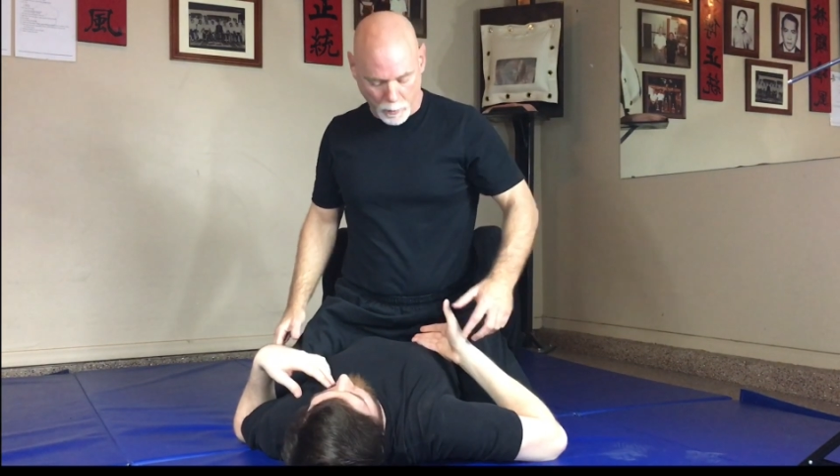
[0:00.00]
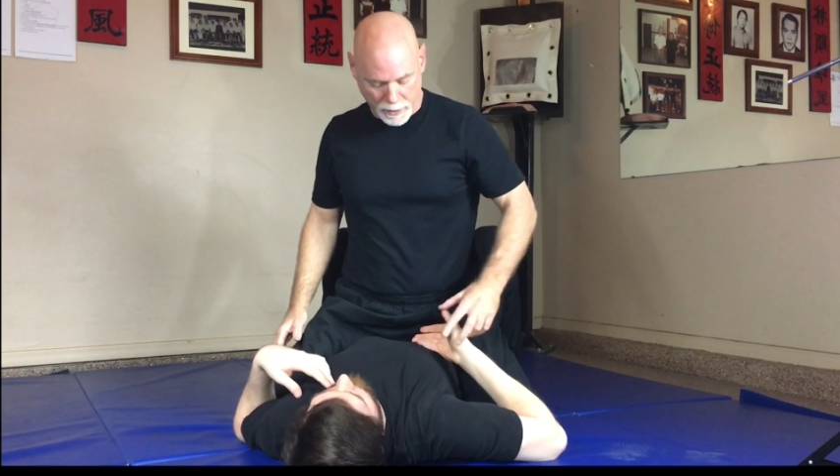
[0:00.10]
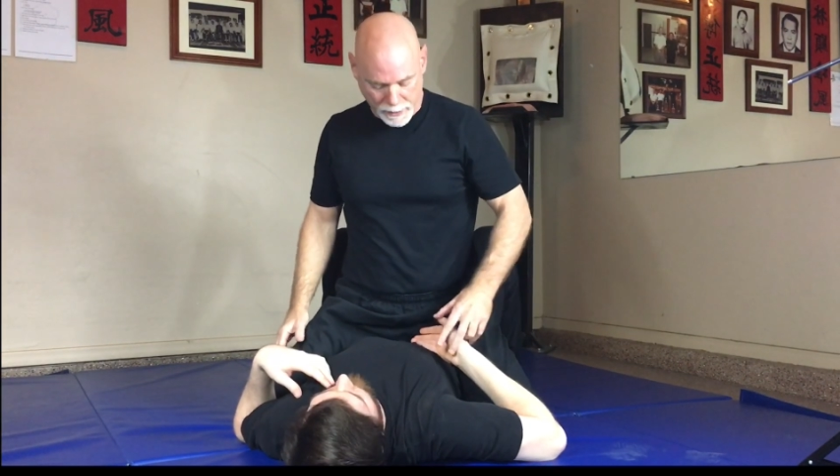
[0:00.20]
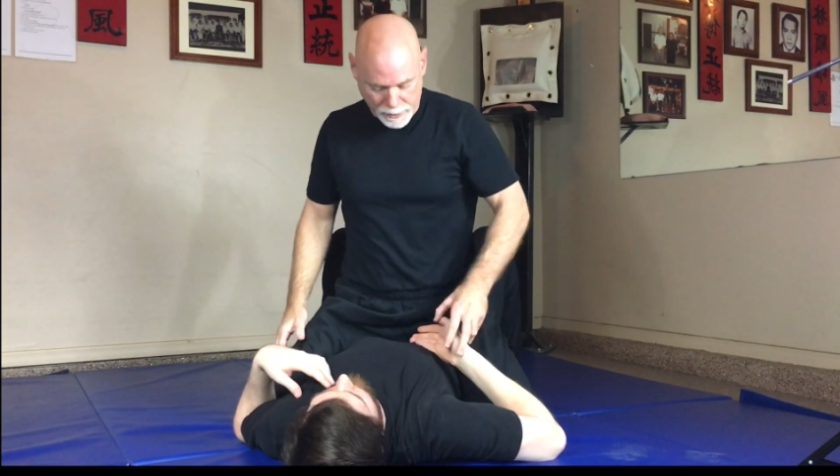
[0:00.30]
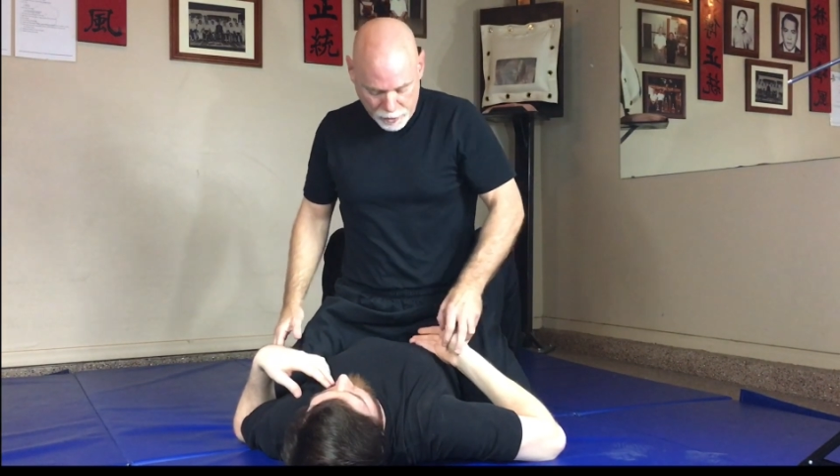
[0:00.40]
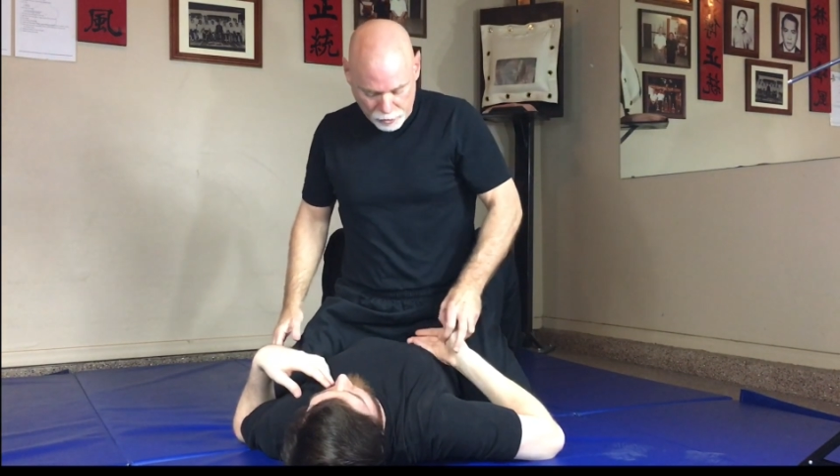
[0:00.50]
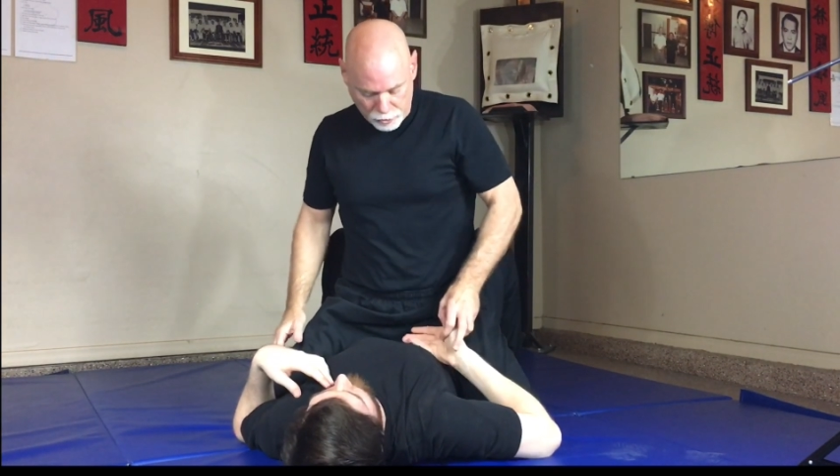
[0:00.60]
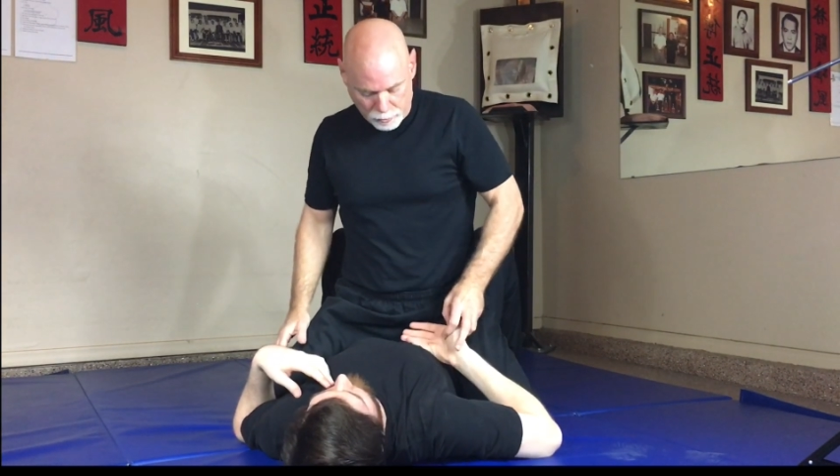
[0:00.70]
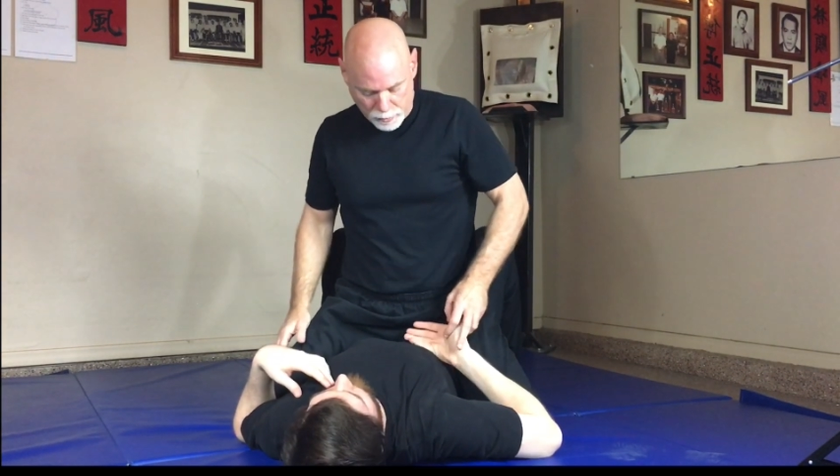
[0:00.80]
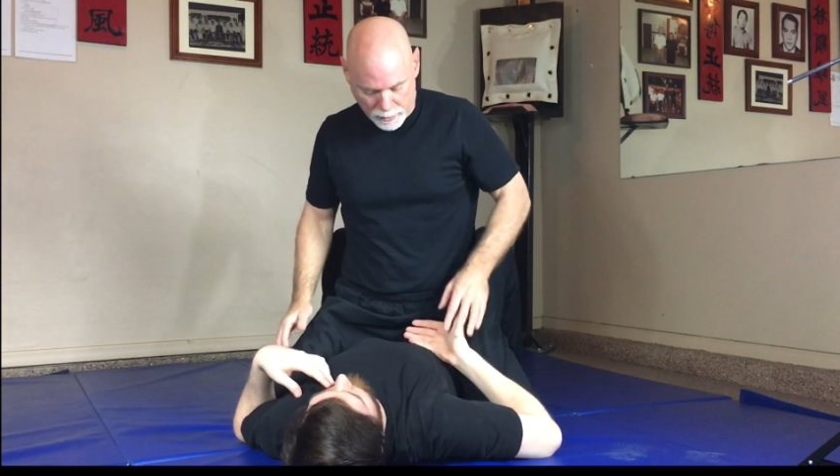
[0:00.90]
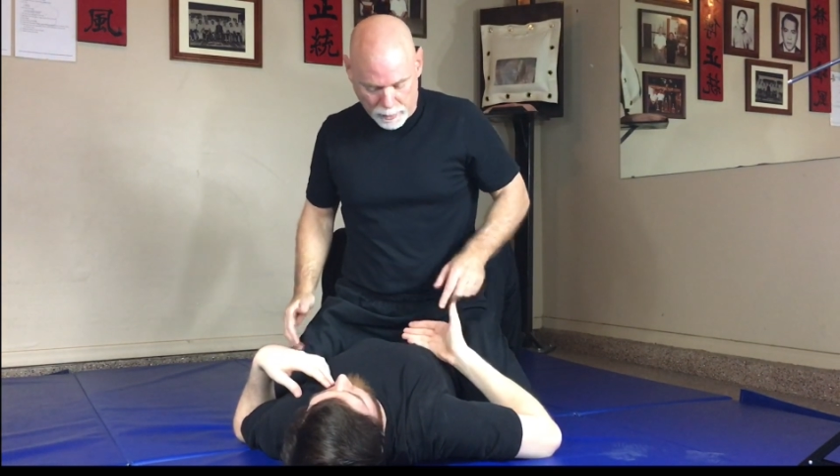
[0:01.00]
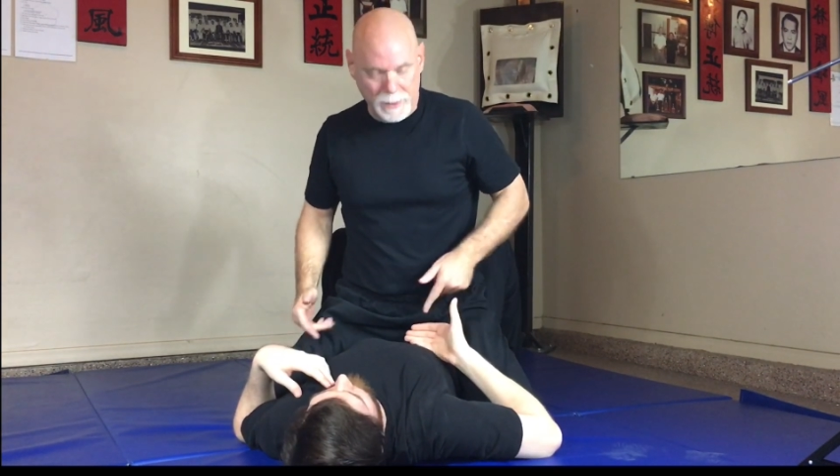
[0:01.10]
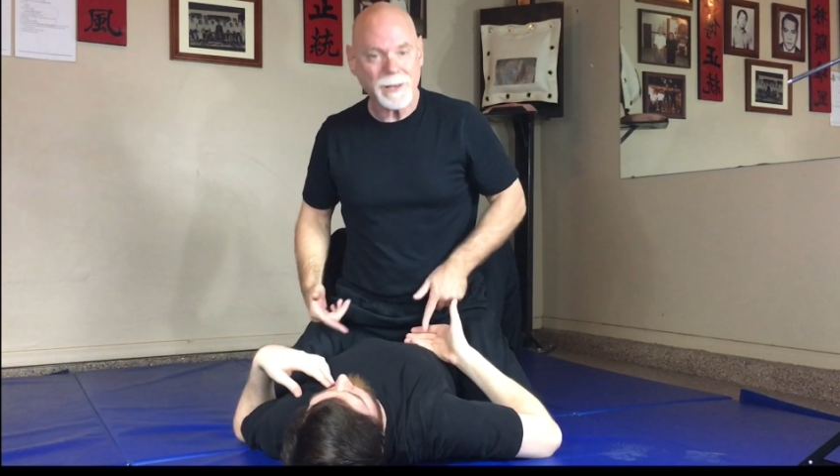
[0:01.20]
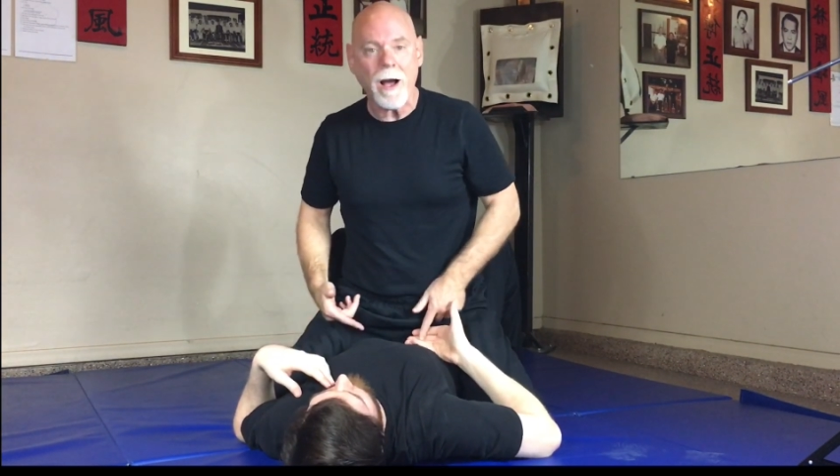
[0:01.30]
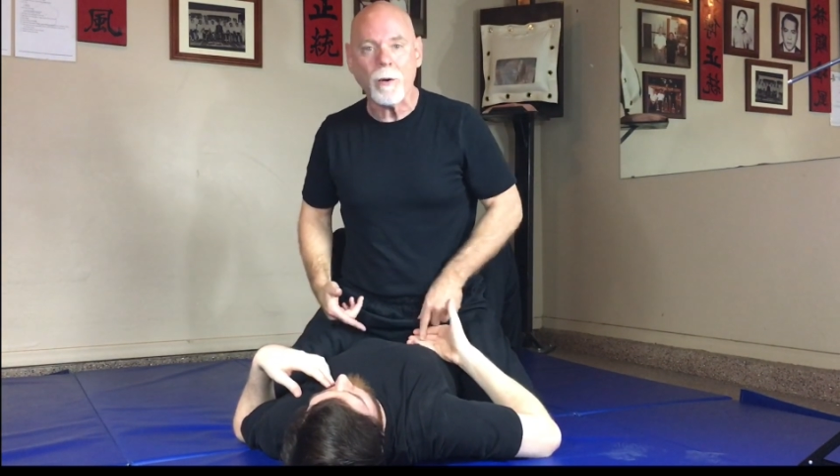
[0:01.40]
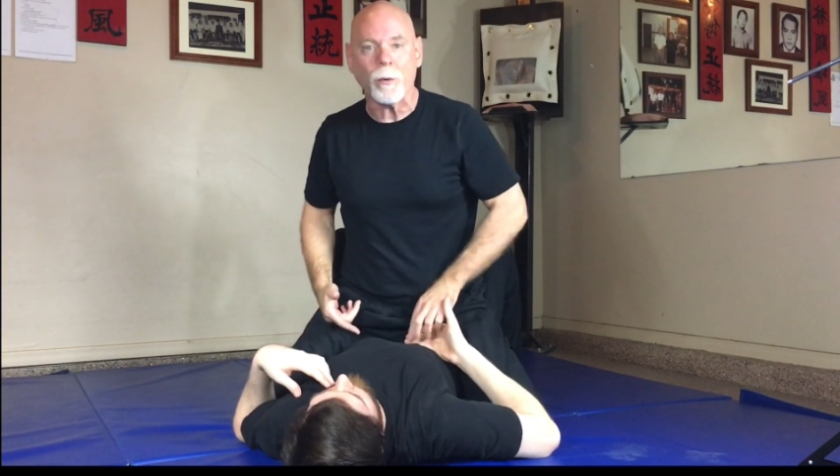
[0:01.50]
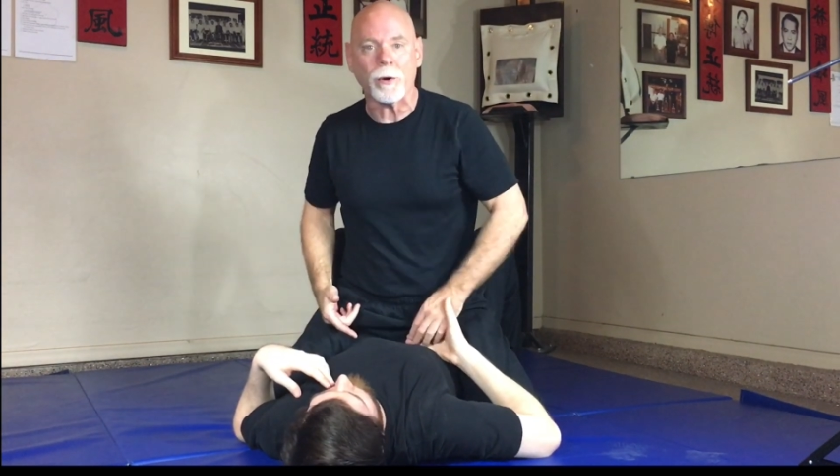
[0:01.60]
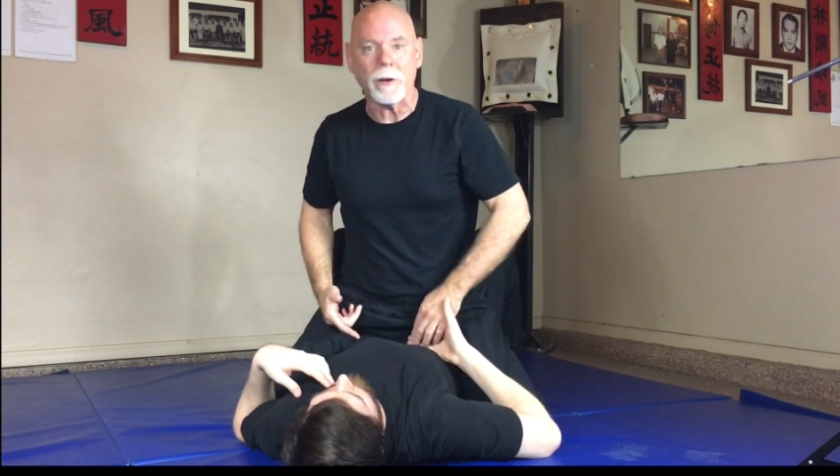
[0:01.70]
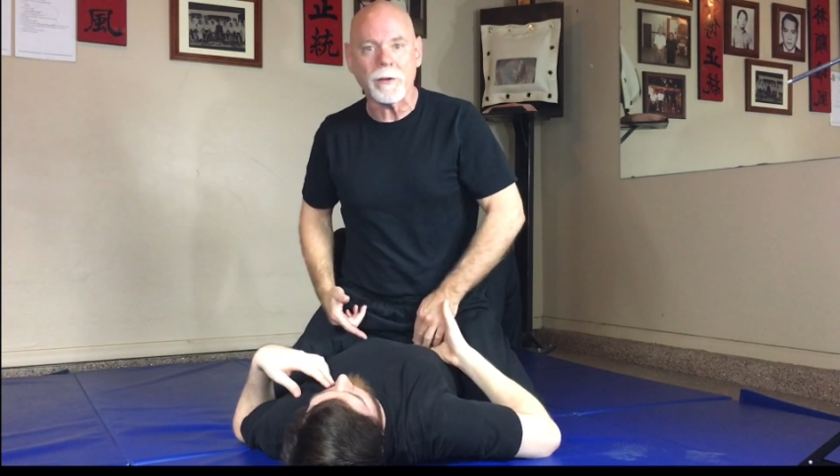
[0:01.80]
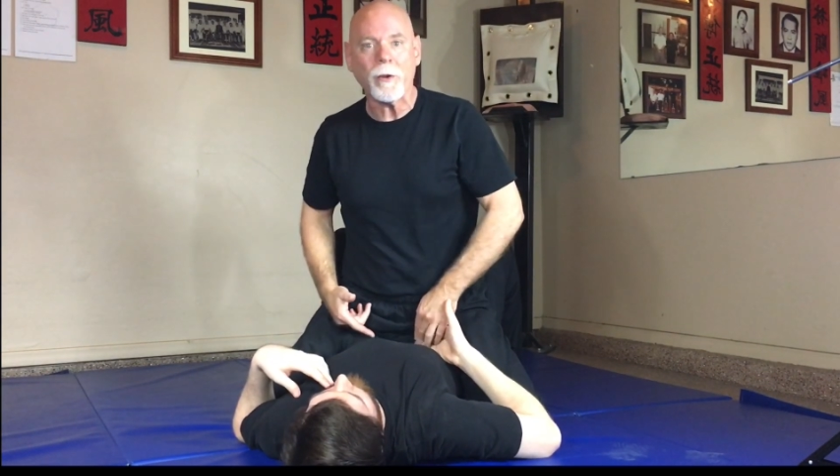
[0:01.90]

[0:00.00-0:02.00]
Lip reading: like it's awkward.